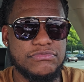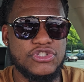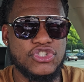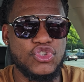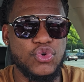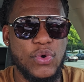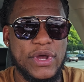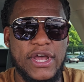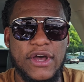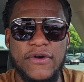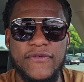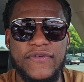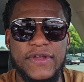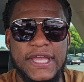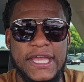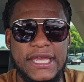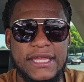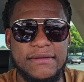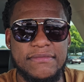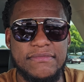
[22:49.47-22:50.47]
12
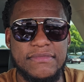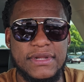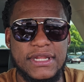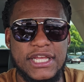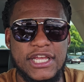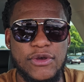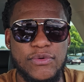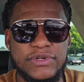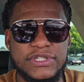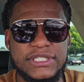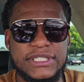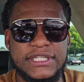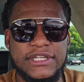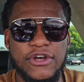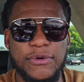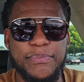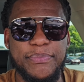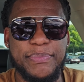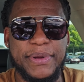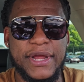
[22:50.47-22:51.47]
hit, it was
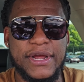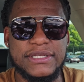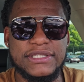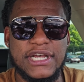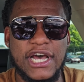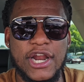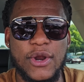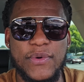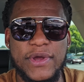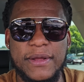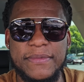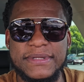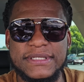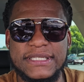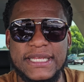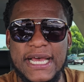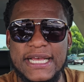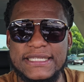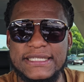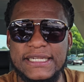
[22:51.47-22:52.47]
still pairs all the way up to
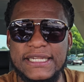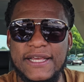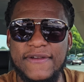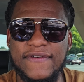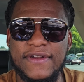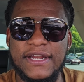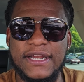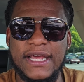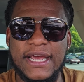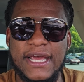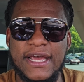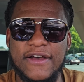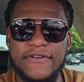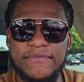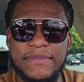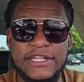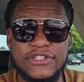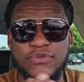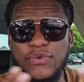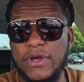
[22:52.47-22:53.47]
size 11 and a half.
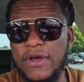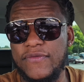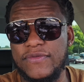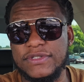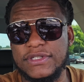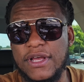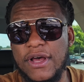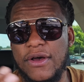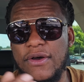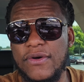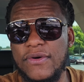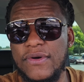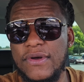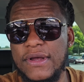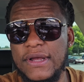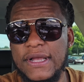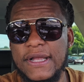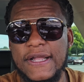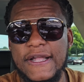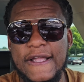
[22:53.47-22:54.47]
My 12 was gone.
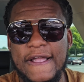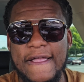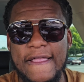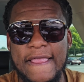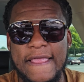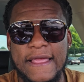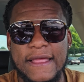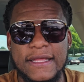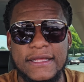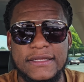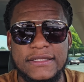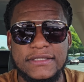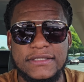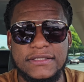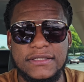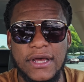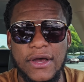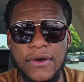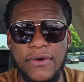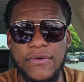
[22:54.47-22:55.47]

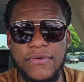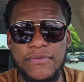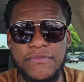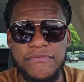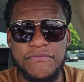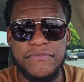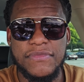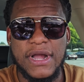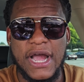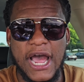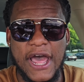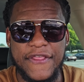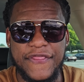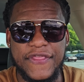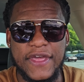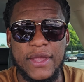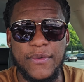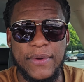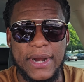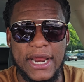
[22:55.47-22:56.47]
So I
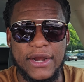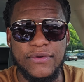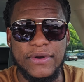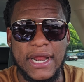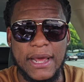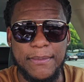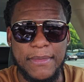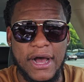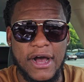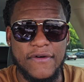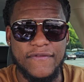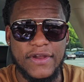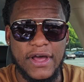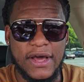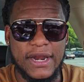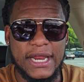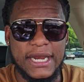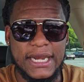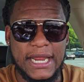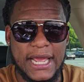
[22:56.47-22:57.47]
think when I do that mall
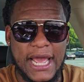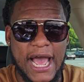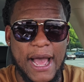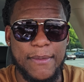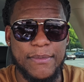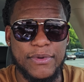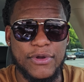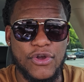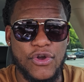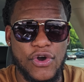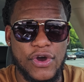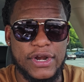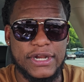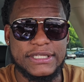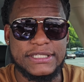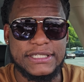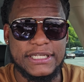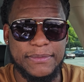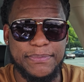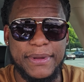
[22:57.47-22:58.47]
vlog that day, I'm going
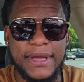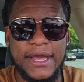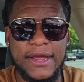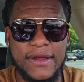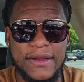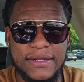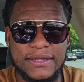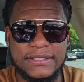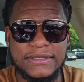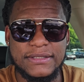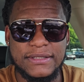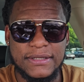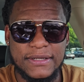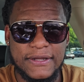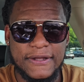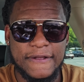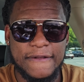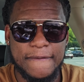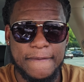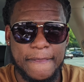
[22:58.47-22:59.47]
to see pairs,
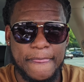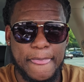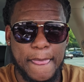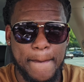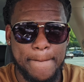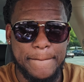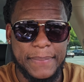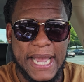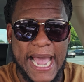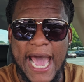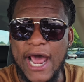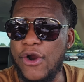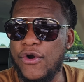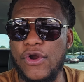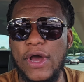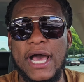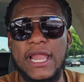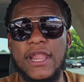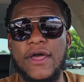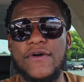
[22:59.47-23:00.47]
but I don't
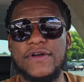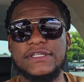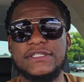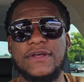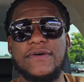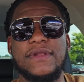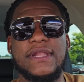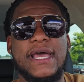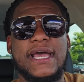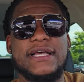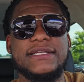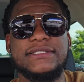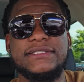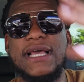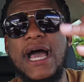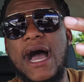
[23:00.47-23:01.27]
know how long it's going to last.